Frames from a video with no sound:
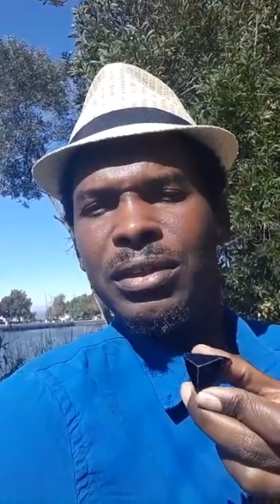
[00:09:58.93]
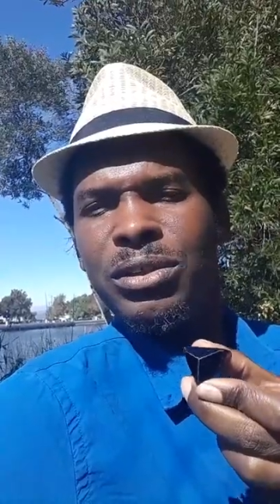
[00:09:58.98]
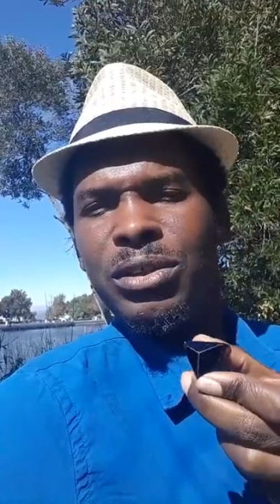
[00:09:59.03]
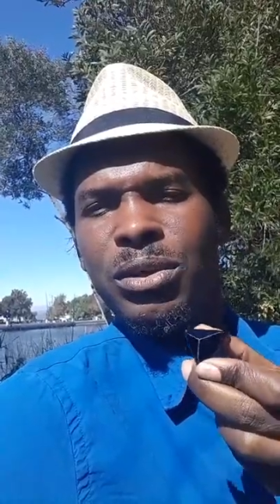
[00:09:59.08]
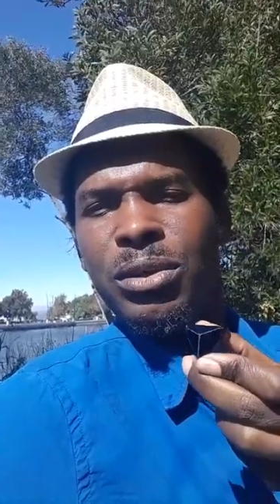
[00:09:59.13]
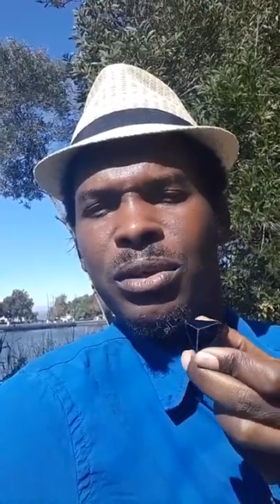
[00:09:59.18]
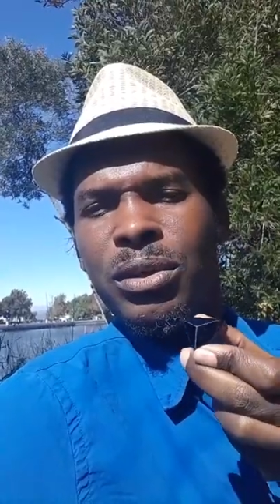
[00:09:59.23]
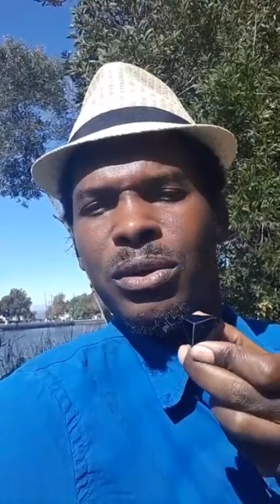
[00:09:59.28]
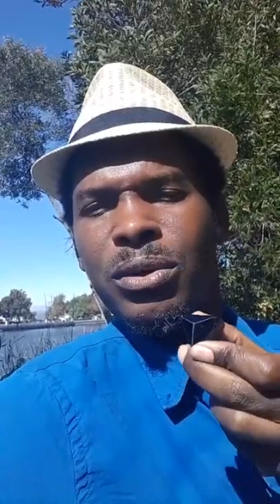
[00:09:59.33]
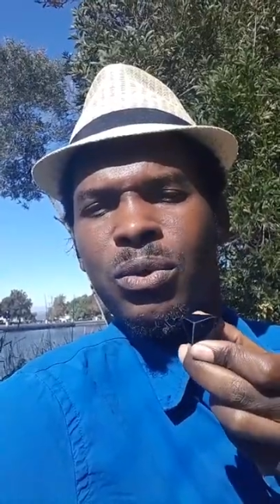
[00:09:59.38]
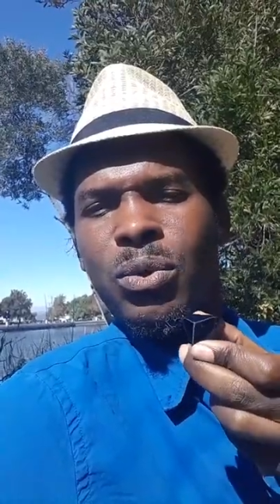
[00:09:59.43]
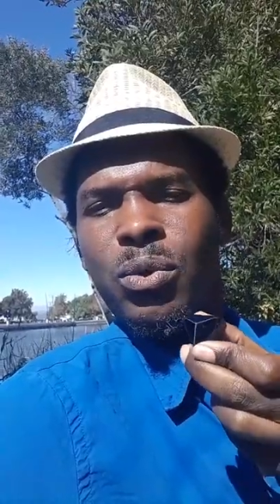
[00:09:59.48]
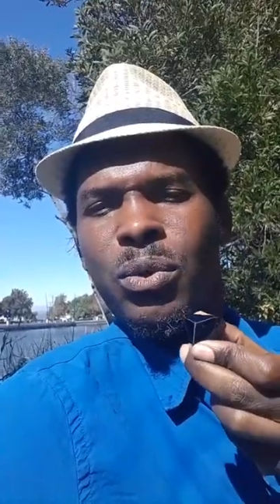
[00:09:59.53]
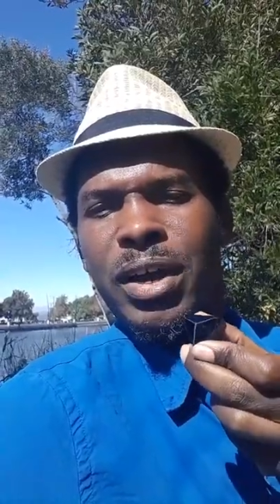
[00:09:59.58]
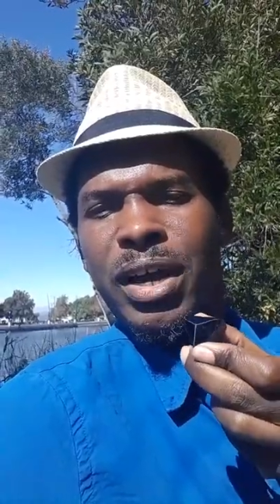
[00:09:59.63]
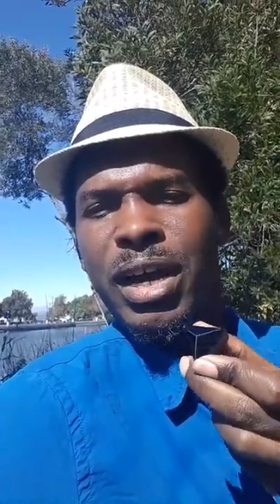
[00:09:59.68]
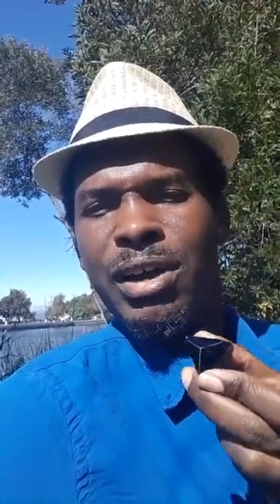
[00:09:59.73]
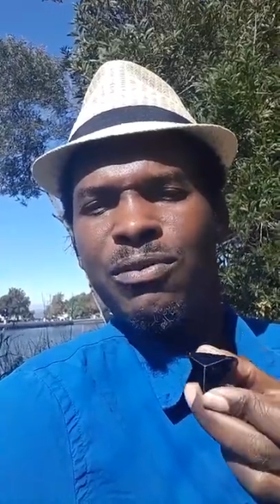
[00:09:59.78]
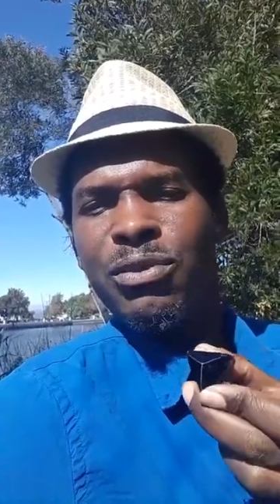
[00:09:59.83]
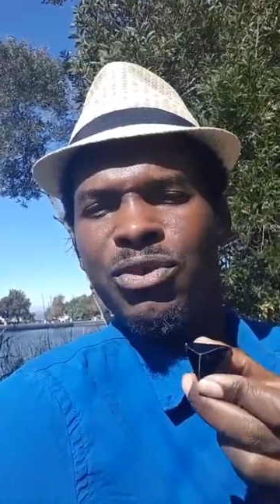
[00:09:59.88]
to
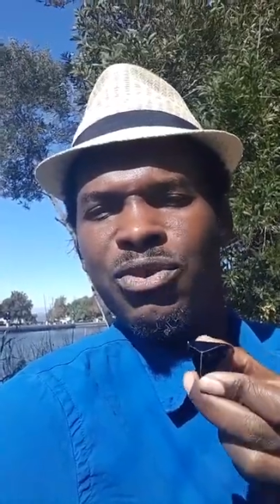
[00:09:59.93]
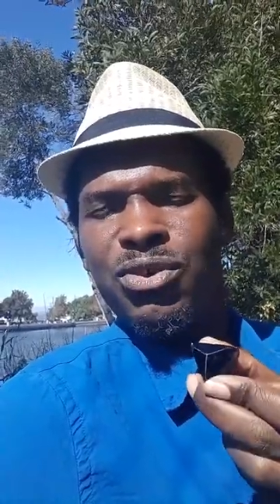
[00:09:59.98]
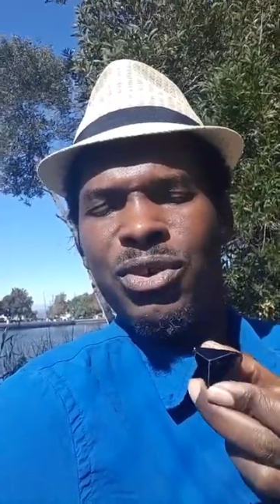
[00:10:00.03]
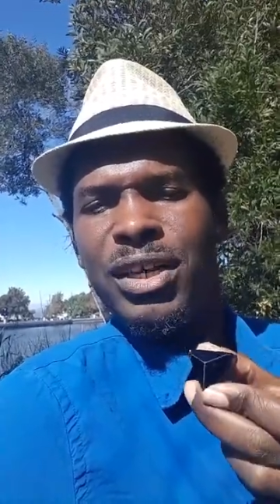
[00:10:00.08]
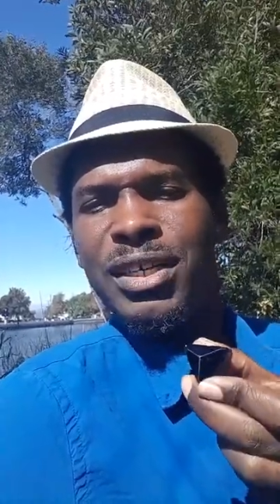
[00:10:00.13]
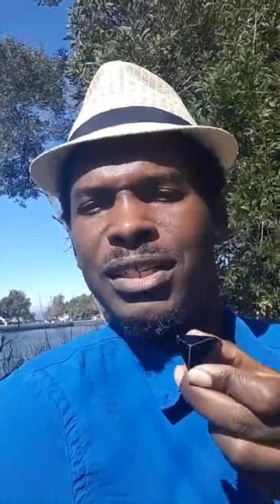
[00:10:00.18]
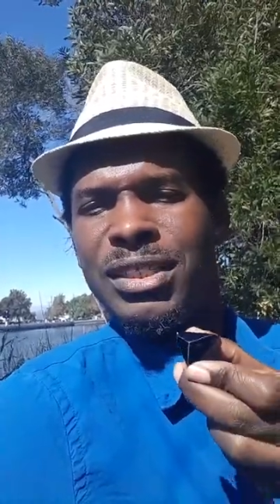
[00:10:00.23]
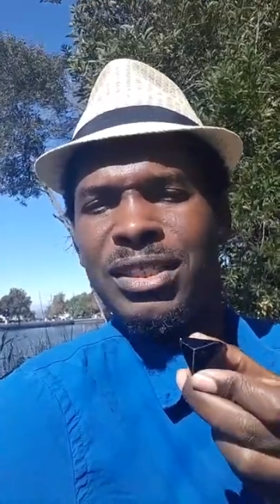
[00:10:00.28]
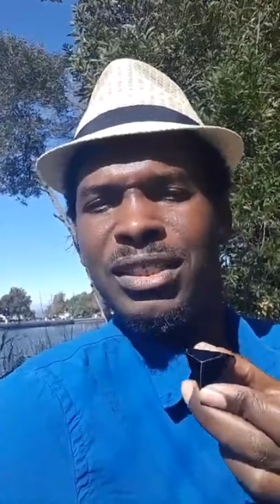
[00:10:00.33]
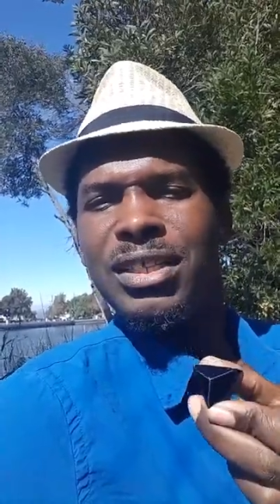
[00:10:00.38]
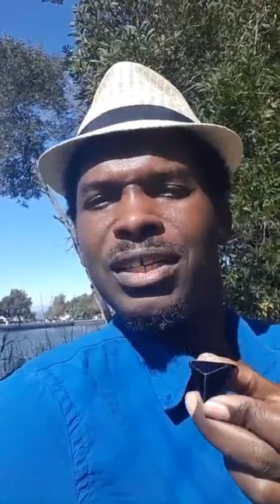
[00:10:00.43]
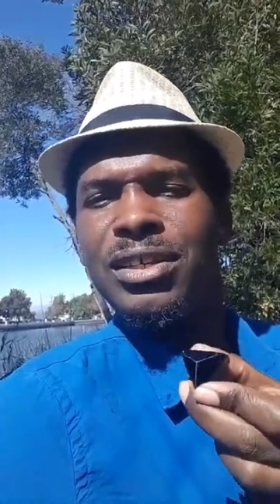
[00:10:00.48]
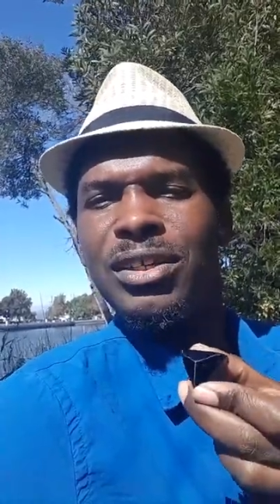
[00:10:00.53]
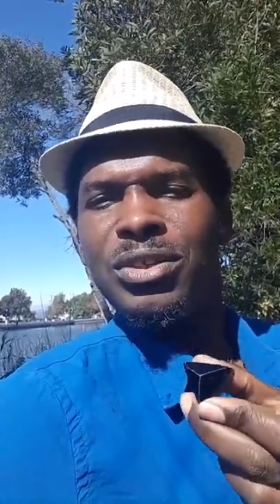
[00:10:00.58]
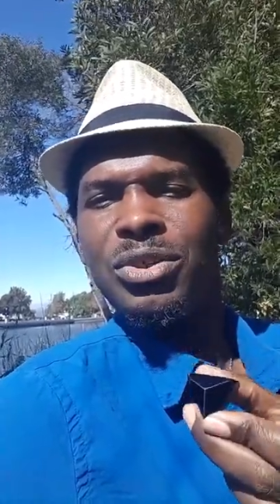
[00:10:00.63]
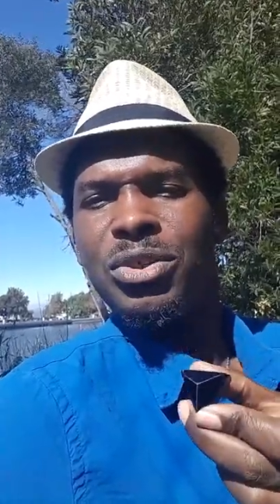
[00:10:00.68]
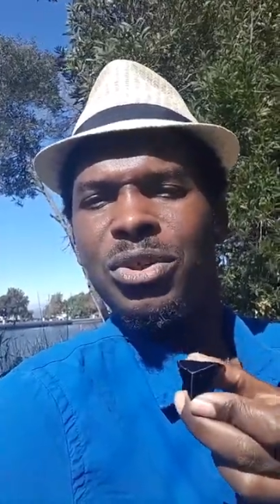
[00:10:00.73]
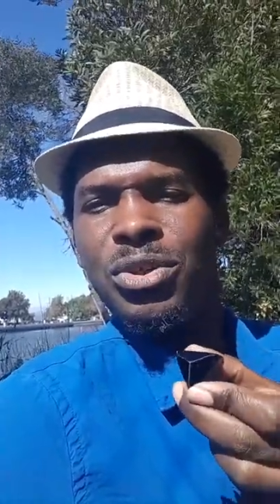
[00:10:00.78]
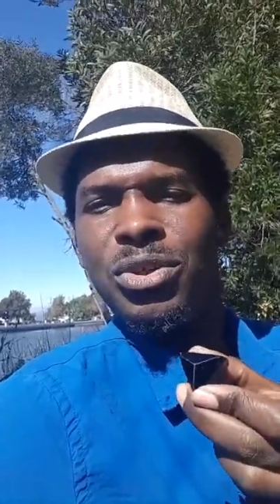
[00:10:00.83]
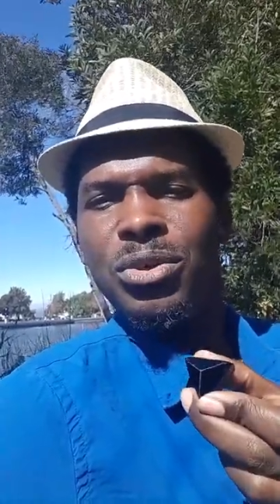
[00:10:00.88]
whoever's trying to send
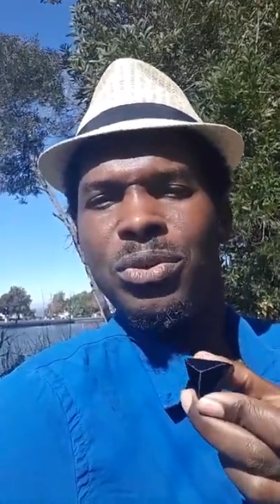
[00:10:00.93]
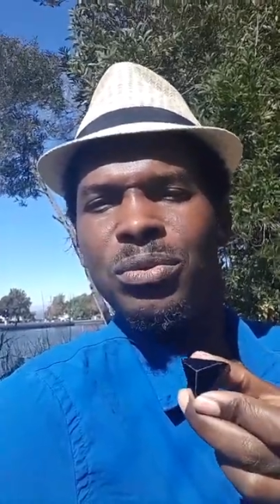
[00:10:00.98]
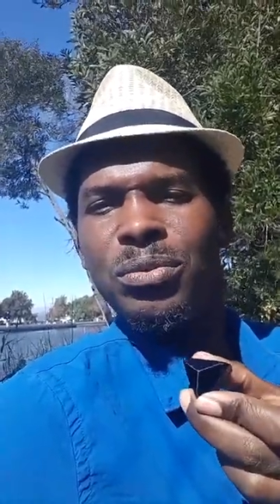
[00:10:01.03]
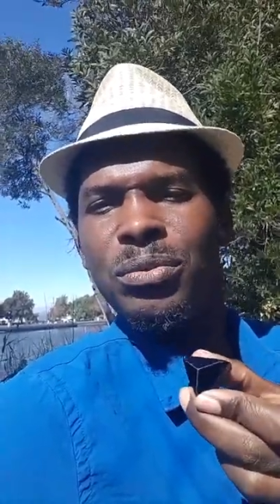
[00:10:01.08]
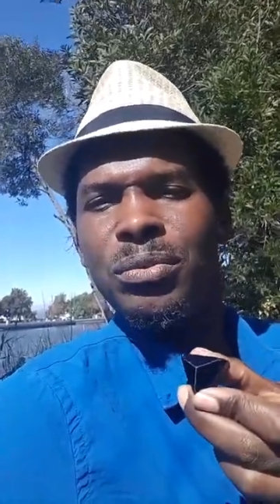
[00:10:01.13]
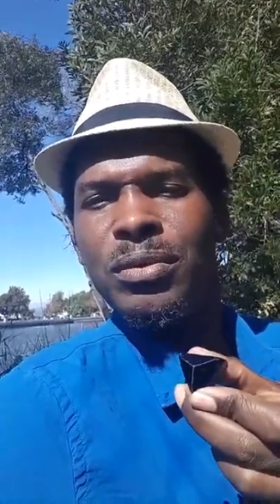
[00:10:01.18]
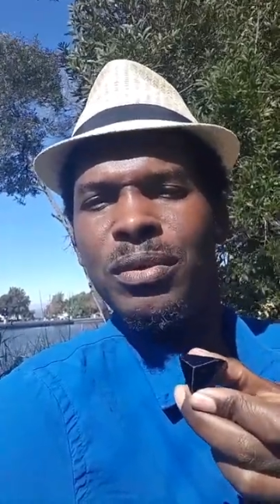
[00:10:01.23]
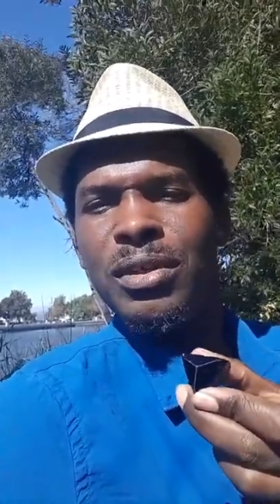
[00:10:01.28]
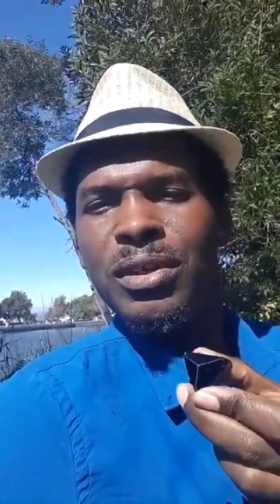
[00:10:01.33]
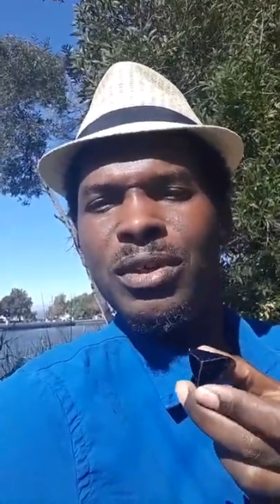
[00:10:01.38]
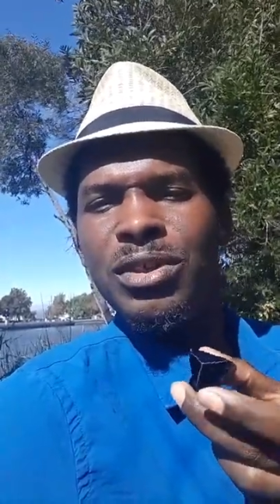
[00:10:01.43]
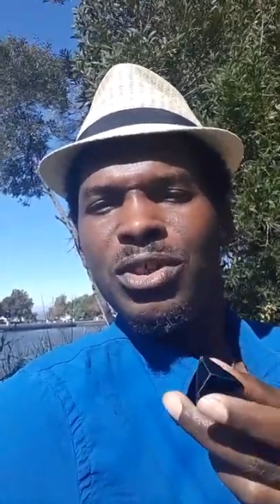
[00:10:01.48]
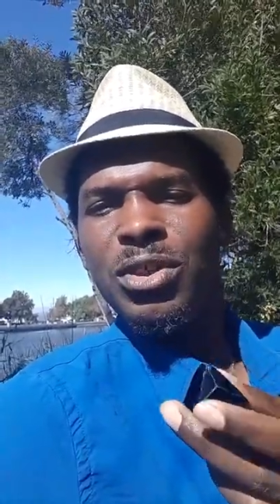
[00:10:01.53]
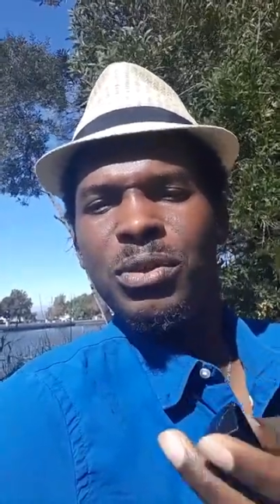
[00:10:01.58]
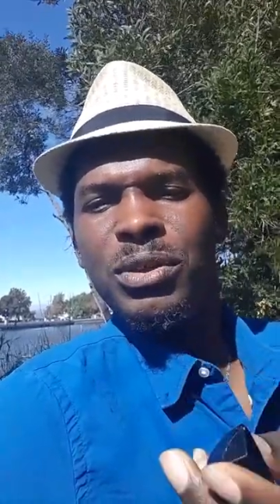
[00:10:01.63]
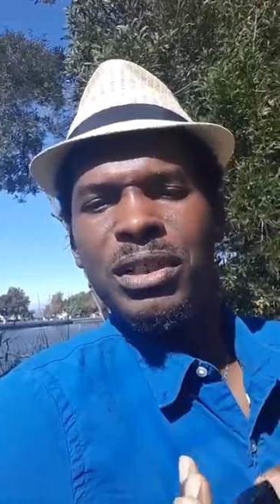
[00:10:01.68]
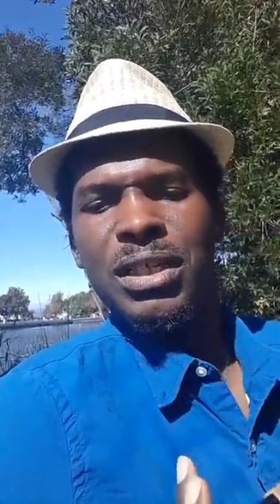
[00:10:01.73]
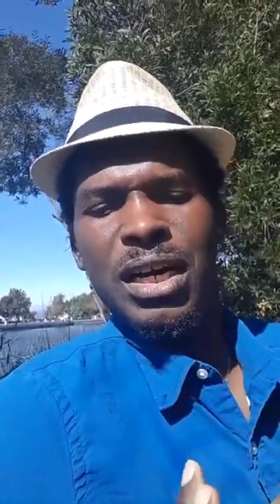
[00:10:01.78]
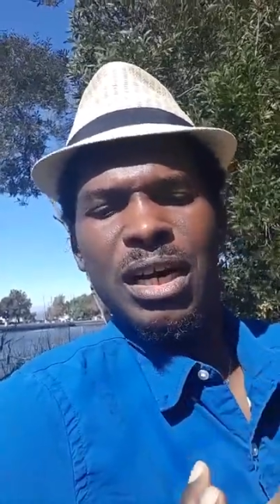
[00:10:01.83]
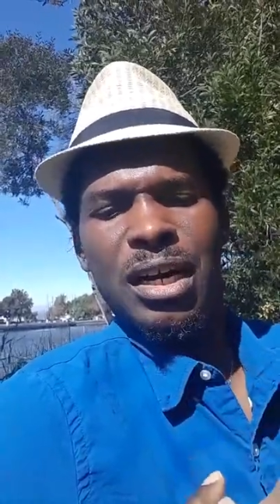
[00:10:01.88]
it to you.
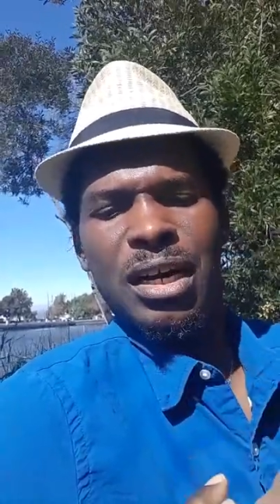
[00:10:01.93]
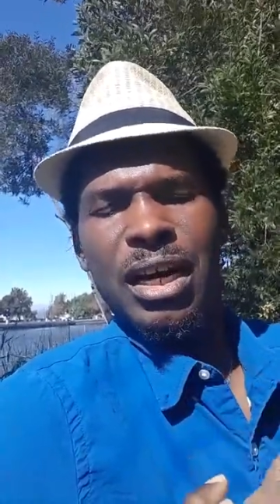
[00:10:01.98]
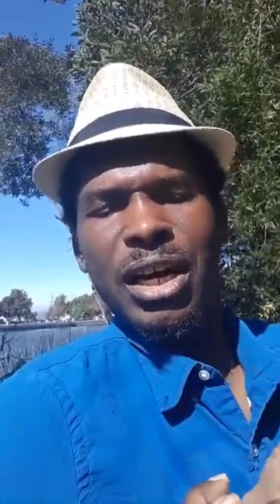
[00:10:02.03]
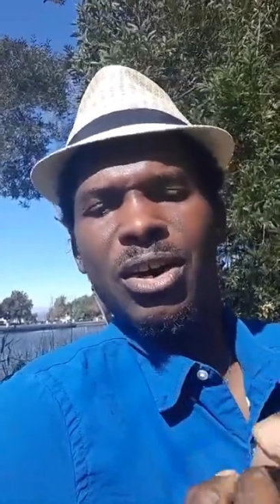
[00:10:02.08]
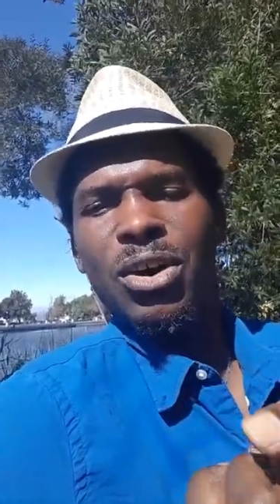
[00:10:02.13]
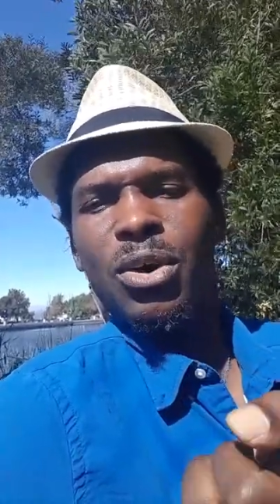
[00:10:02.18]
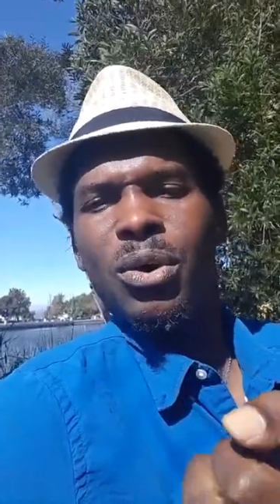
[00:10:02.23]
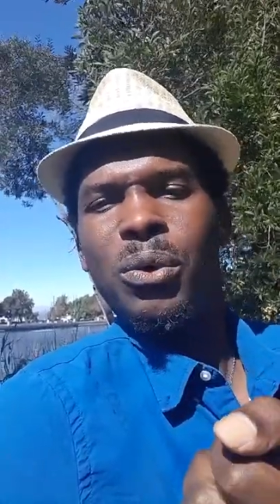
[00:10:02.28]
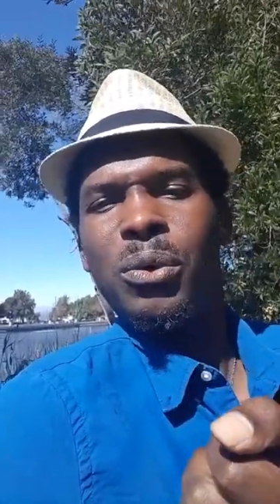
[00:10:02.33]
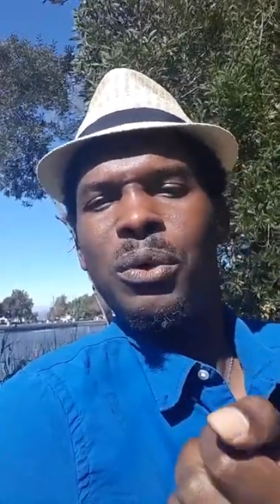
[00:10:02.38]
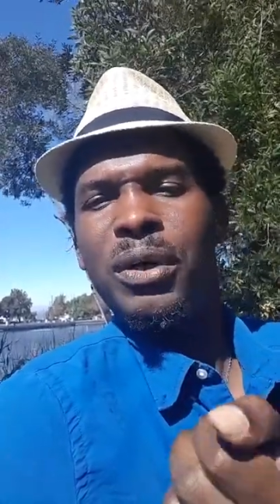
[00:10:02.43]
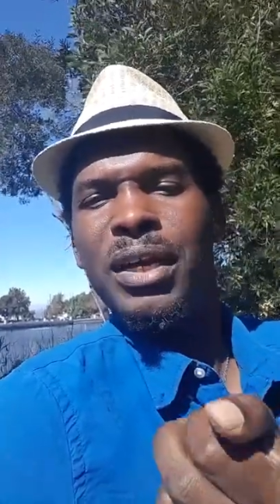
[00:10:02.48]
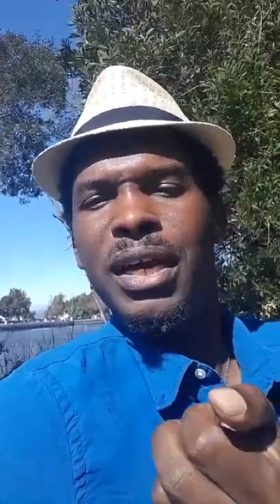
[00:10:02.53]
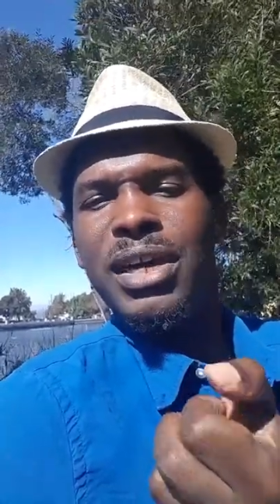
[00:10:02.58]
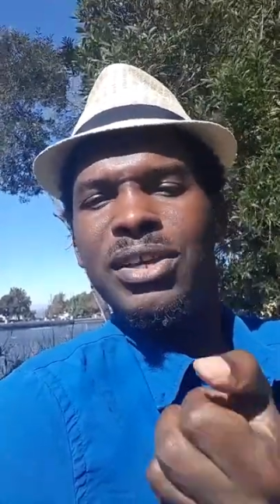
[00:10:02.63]
So it's kind of like holding